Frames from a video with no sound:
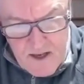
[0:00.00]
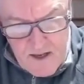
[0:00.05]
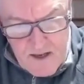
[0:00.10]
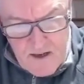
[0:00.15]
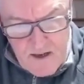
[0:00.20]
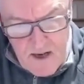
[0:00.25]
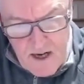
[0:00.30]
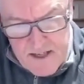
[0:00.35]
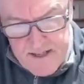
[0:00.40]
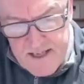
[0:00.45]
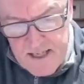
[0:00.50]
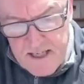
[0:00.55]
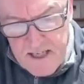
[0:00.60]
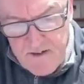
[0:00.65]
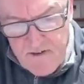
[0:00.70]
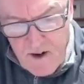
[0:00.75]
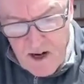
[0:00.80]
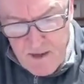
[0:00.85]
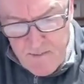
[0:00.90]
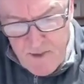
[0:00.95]

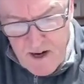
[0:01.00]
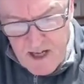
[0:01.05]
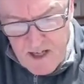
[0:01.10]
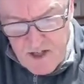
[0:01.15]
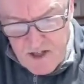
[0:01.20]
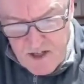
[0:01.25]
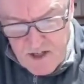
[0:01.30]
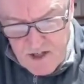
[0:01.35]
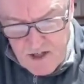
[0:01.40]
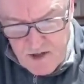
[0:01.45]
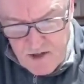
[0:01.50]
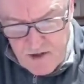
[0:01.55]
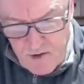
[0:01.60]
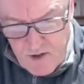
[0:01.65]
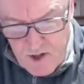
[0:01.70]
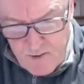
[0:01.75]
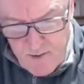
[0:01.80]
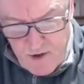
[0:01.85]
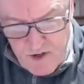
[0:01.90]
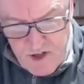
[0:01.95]
Identify patients as soon
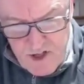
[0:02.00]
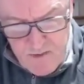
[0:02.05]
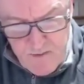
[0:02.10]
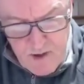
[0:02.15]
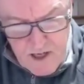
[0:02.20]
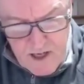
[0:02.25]
as possible,